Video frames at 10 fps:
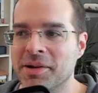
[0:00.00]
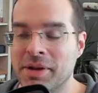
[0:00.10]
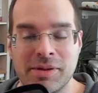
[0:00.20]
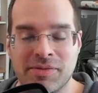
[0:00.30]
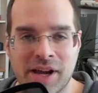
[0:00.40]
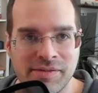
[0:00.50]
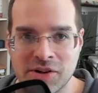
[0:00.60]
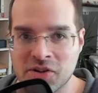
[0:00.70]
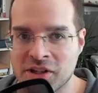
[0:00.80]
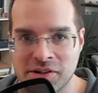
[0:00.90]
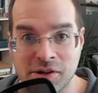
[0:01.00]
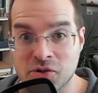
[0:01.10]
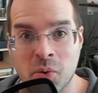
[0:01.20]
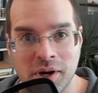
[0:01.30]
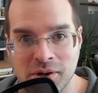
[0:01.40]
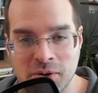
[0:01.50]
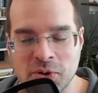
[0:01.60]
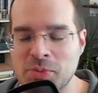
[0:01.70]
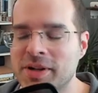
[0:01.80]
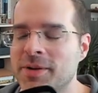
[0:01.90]
Maybe 5 years, 10 years, 20 years
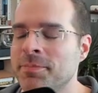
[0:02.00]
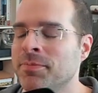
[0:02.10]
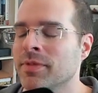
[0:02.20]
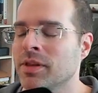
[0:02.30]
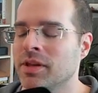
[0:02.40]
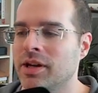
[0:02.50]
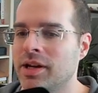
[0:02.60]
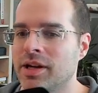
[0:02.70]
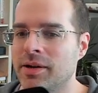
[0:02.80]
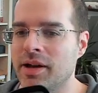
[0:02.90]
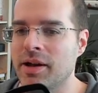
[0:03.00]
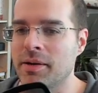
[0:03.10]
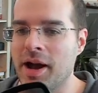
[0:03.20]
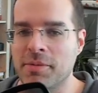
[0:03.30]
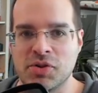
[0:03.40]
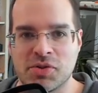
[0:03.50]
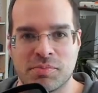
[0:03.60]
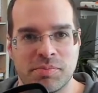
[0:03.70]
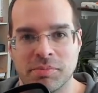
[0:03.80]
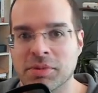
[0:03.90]
from now. Uh, I'm just
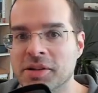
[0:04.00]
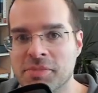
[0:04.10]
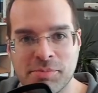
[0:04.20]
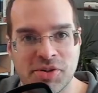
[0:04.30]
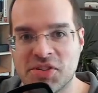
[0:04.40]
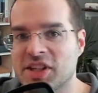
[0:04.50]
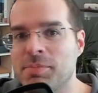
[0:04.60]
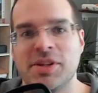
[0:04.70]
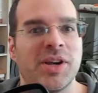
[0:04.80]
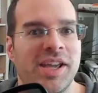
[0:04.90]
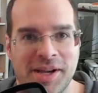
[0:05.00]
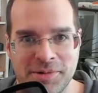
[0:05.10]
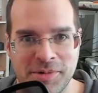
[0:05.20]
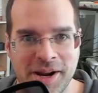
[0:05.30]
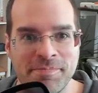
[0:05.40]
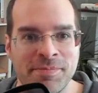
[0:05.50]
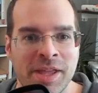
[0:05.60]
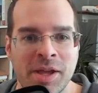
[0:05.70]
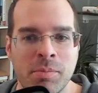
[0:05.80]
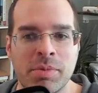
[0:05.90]
skipping you ahead, right?
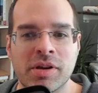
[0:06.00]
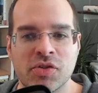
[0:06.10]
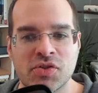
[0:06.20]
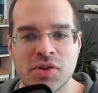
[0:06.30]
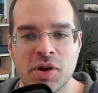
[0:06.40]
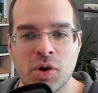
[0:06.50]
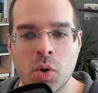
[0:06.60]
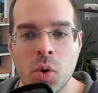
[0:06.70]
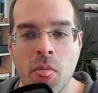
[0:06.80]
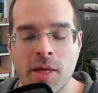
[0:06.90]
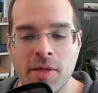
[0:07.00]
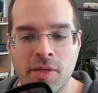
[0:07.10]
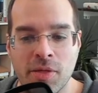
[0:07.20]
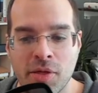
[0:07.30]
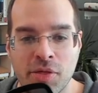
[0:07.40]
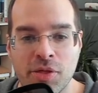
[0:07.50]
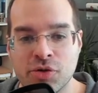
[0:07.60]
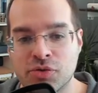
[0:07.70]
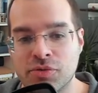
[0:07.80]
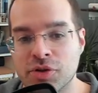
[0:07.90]
Because
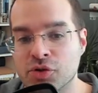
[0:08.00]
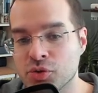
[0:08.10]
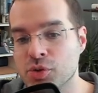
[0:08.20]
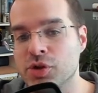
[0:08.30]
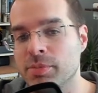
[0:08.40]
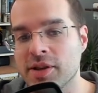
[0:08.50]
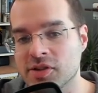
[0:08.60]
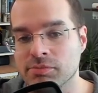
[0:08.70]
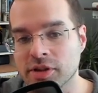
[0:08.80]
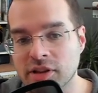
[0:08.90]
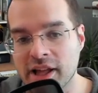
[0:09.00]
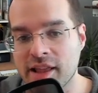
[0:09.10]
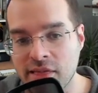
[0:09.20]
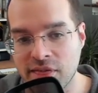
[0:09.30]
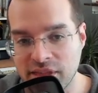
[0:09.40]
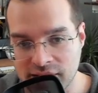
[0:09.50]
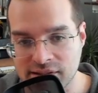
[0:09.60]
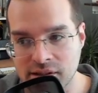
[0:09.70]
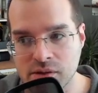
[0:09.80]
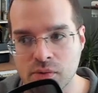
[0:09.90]
the truth about something like
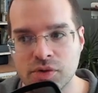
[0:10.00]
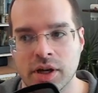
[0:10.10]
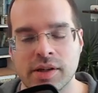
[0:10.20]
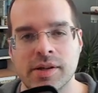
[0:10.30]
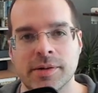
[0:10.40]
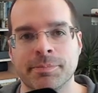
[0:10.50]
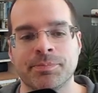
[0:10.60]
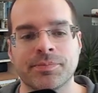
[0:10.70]
this that you've done here